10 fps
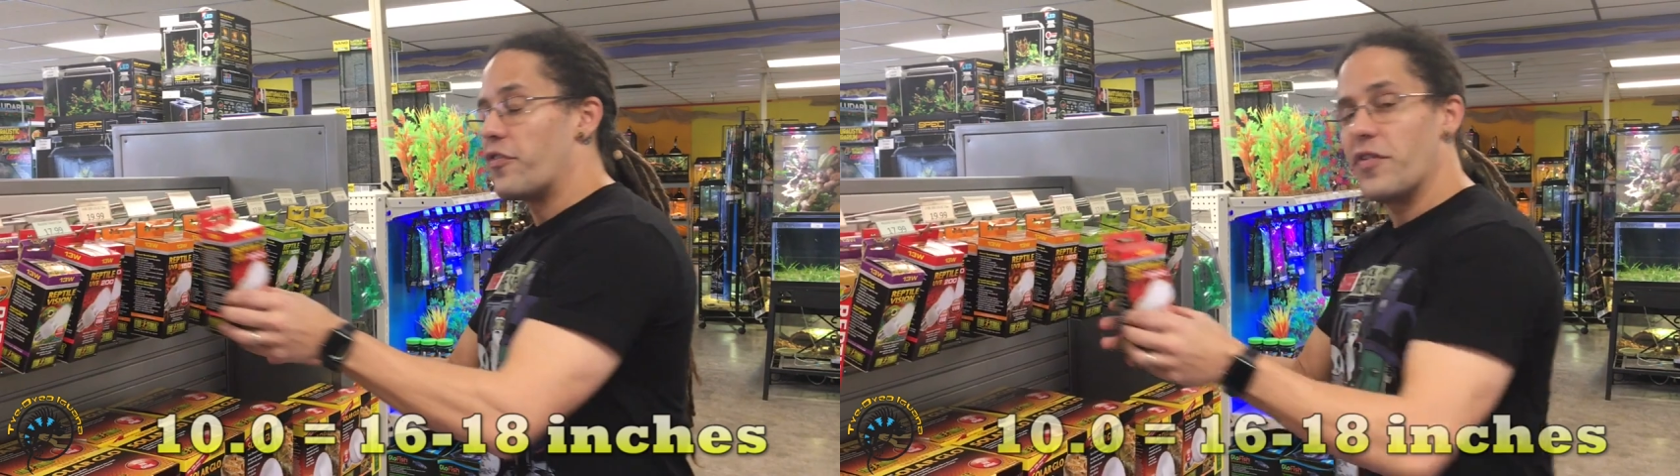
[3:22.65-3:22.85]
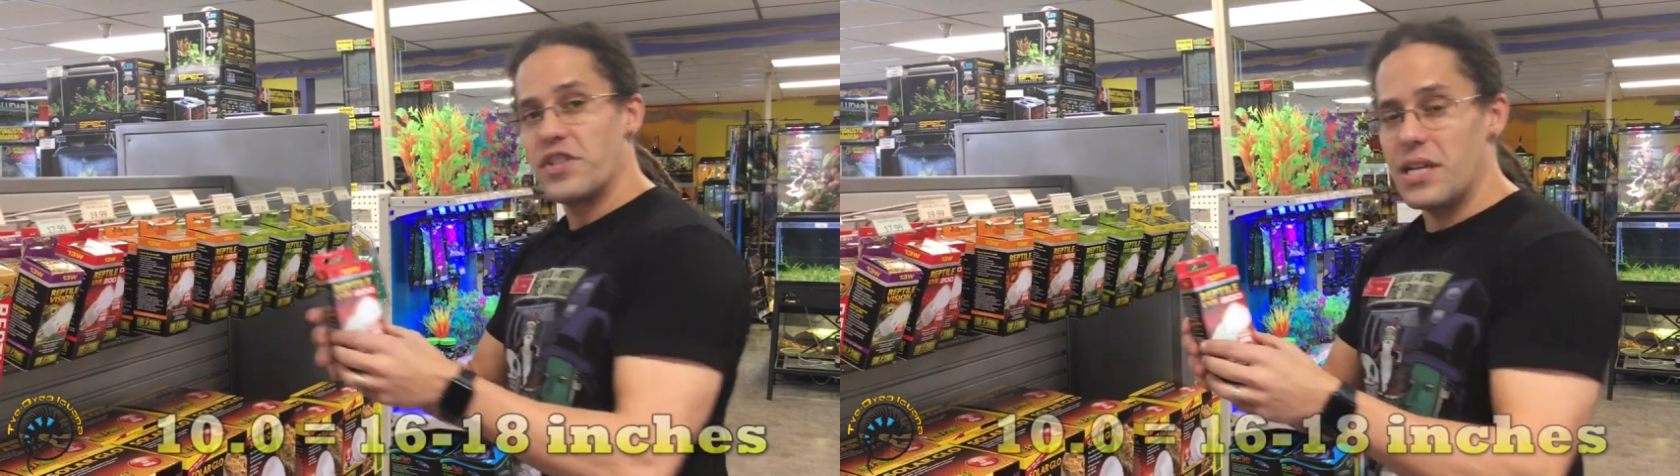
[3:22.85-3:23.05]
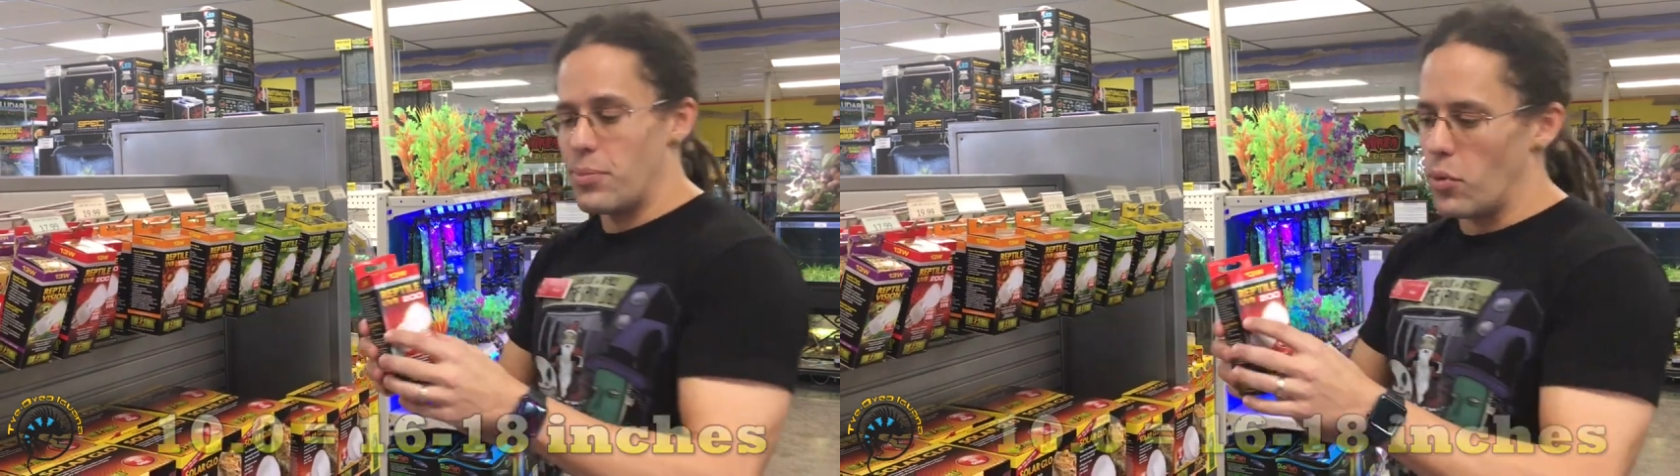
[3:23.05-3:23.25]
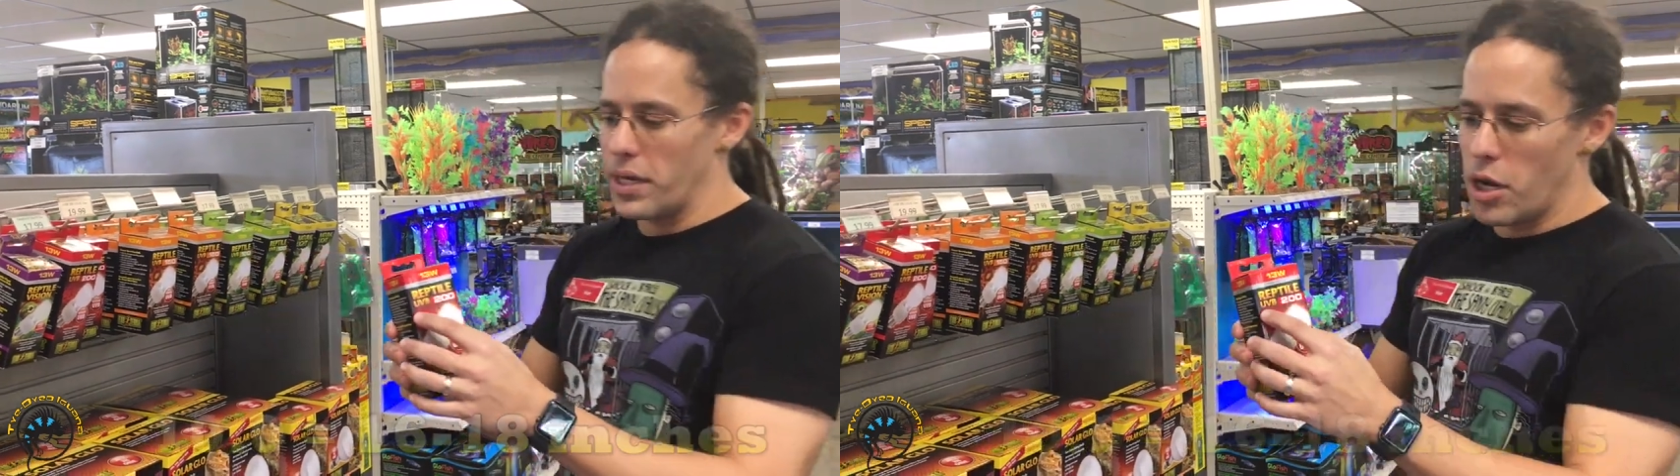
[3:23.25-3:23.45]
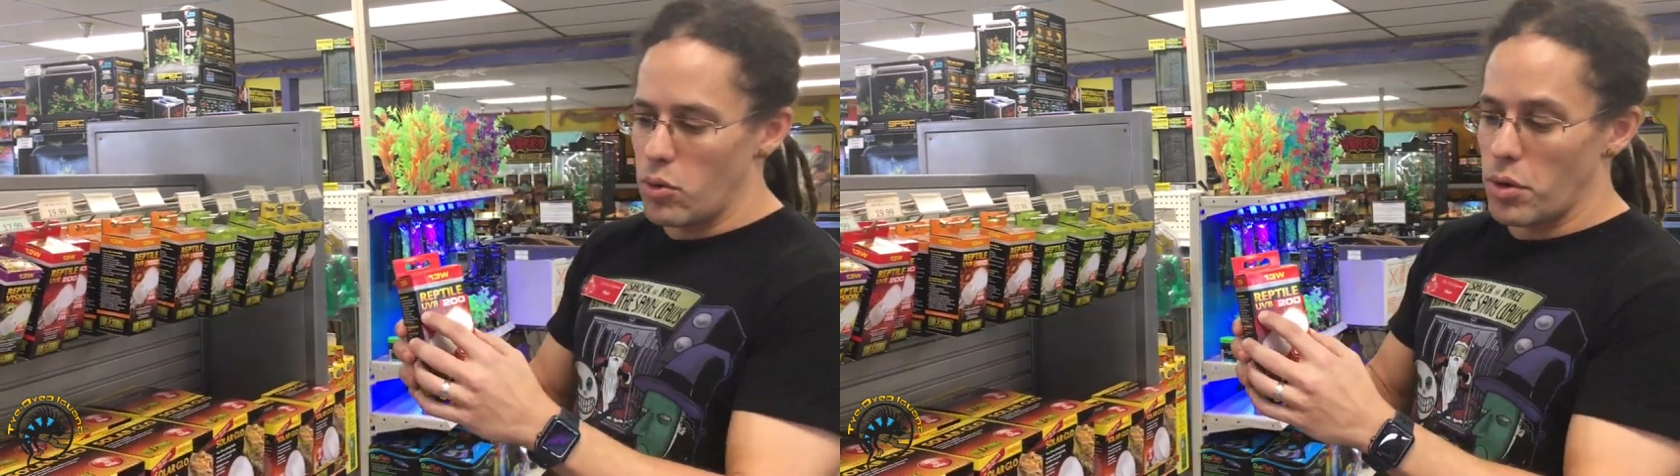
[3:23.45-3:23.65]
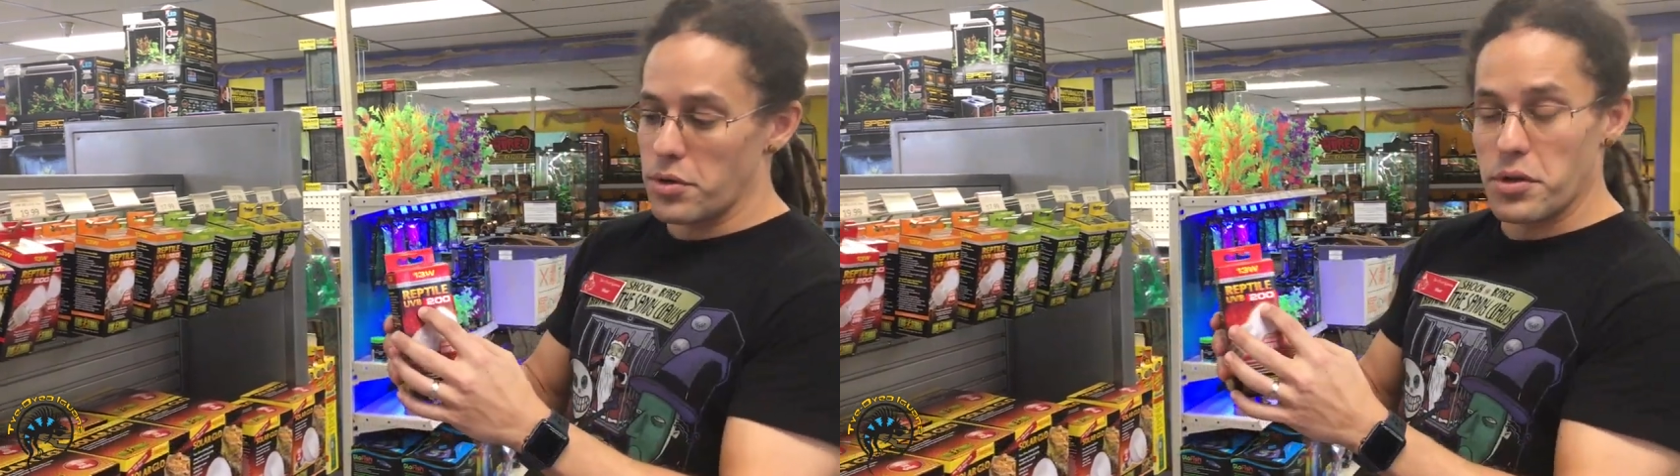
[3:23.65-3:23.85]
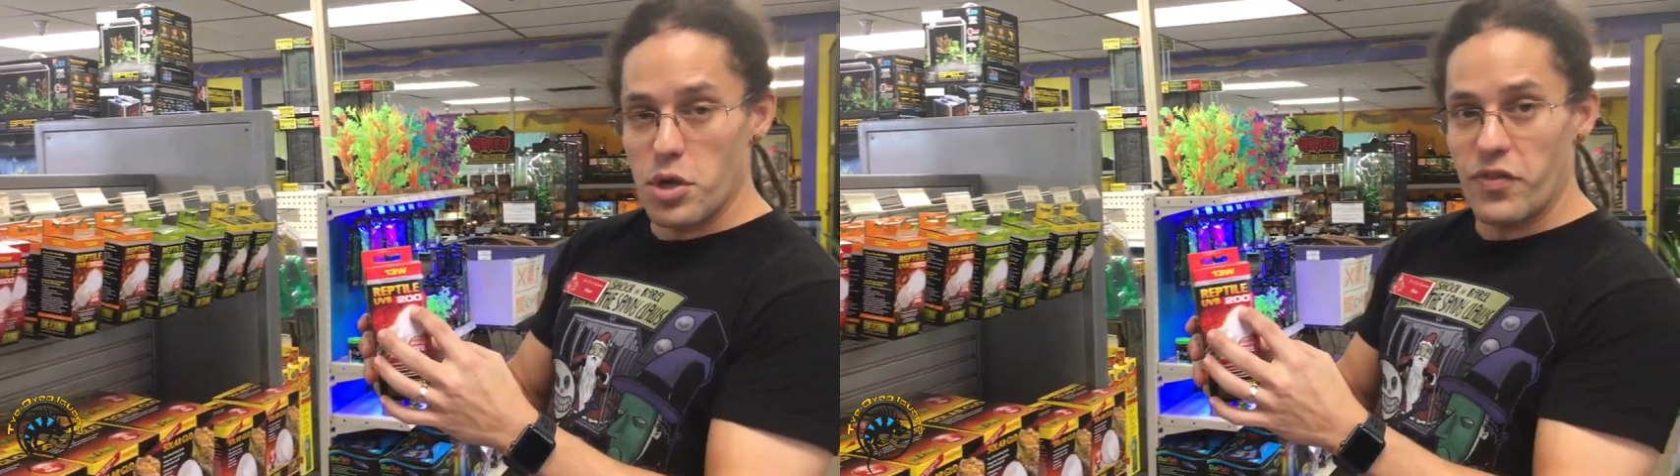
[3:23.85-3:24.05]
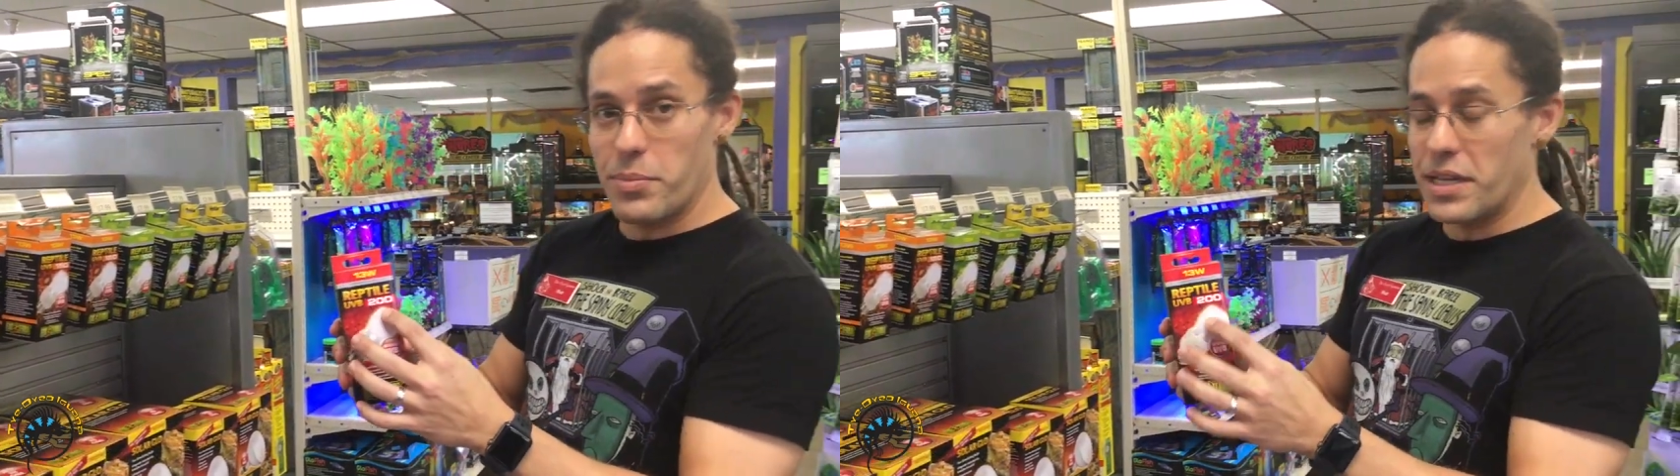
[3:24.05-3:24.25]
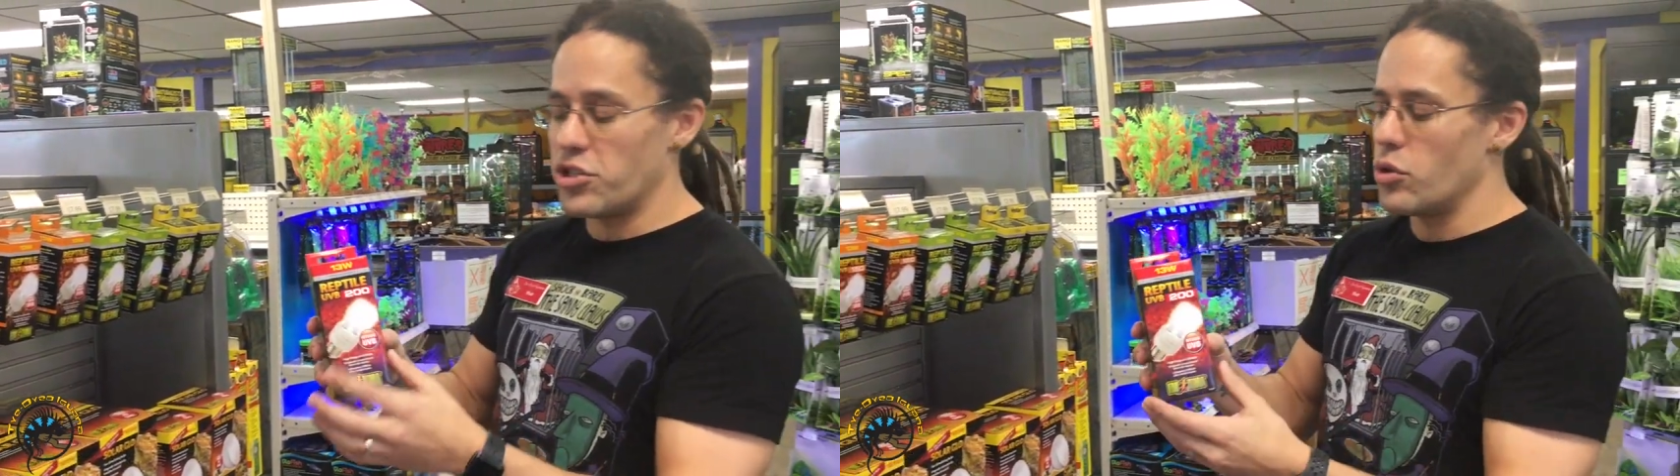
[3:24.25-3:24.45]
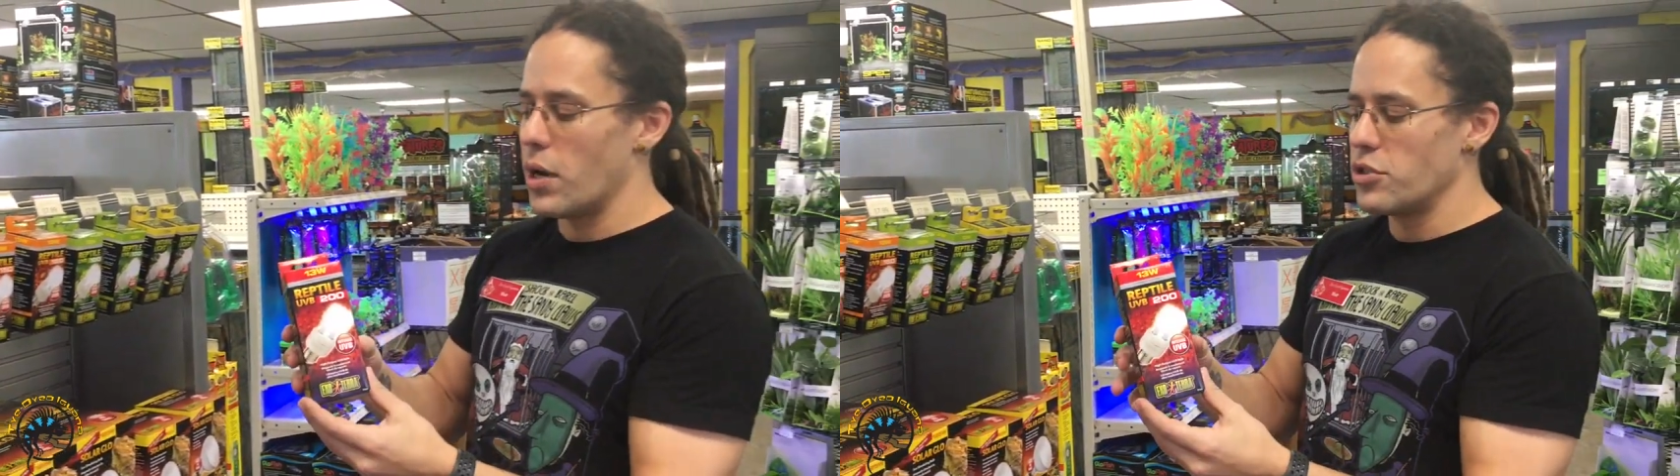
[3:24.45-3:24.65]
15.0 or your
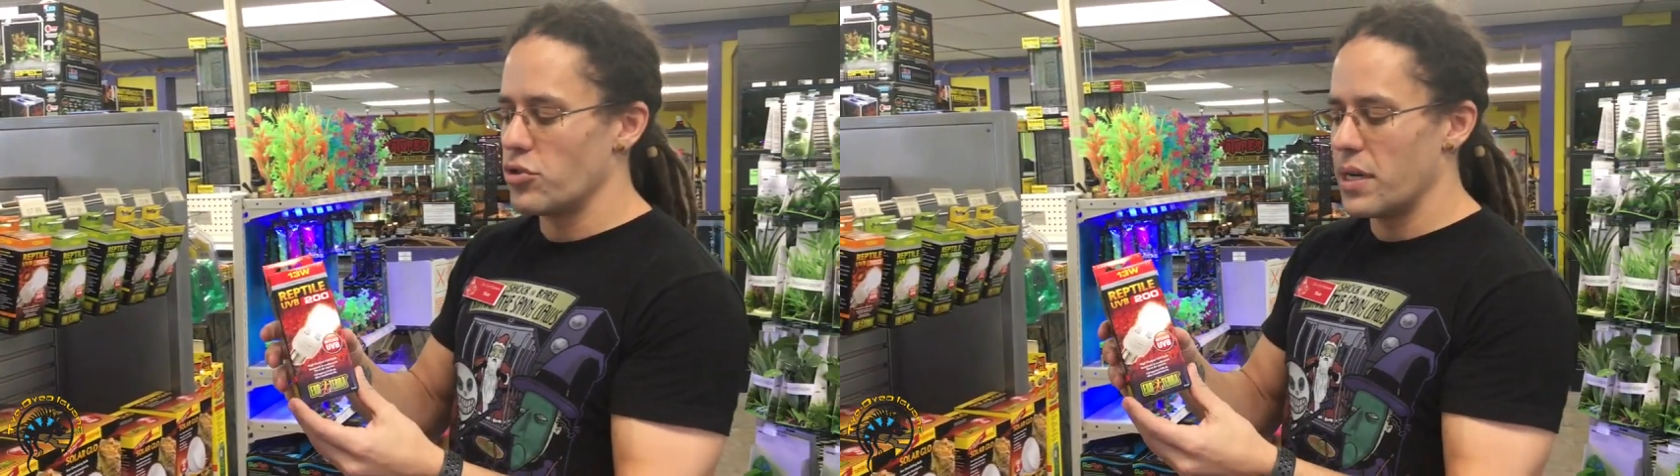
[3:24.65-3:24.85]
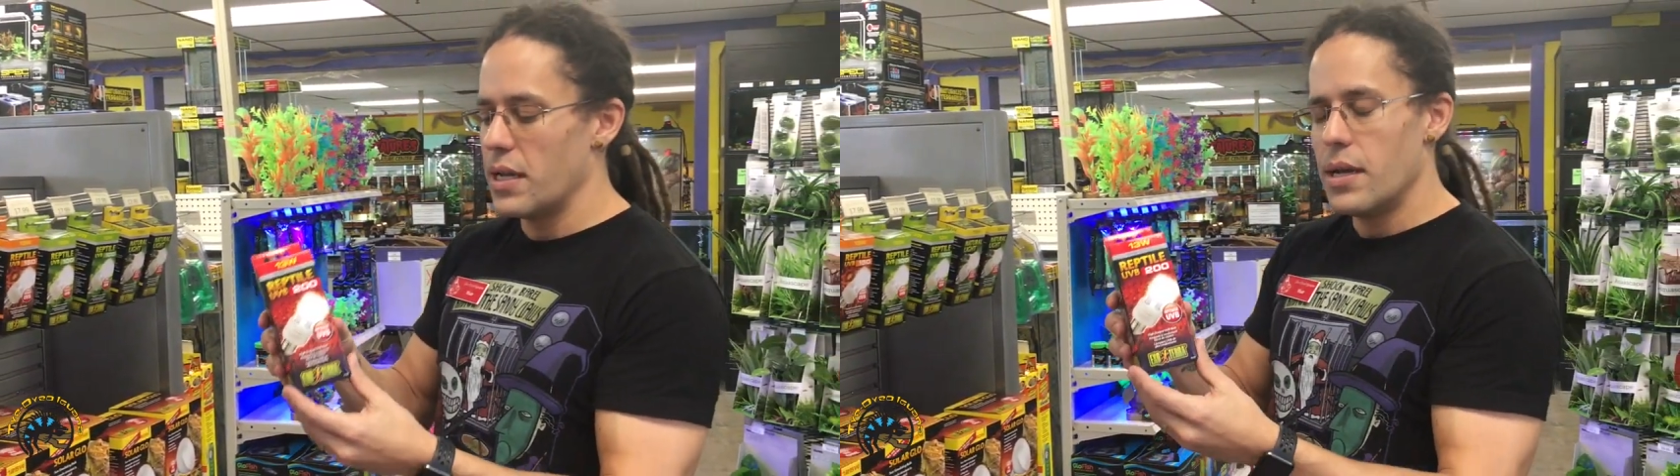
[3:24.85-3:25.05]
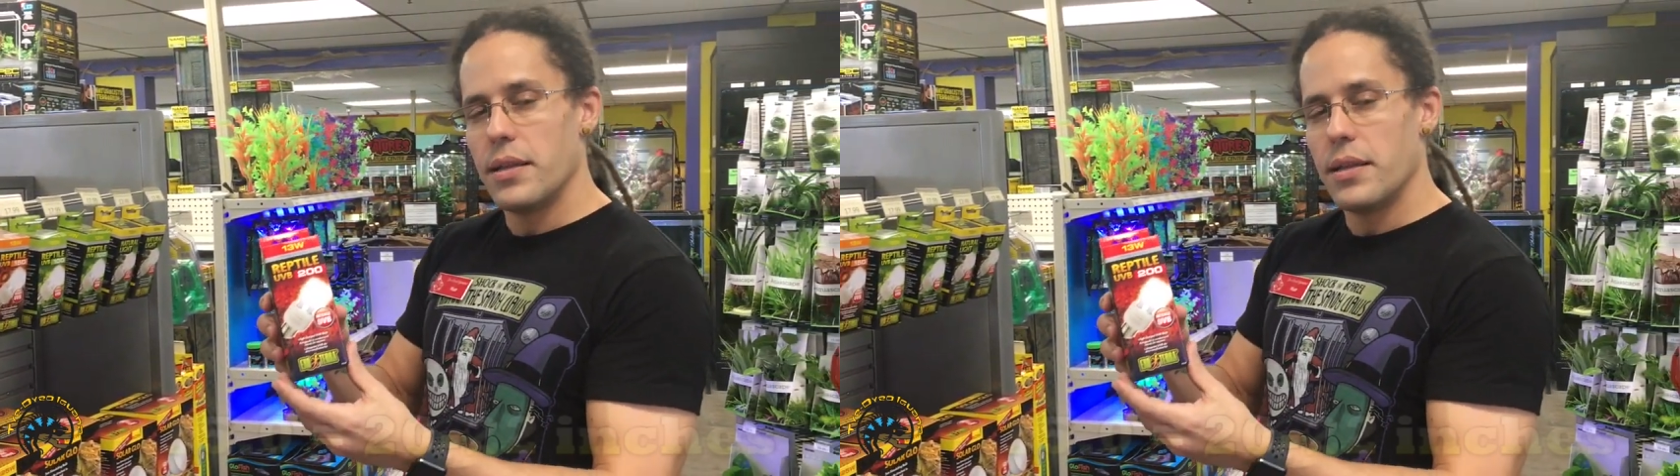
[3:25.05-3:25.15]
UVB 200,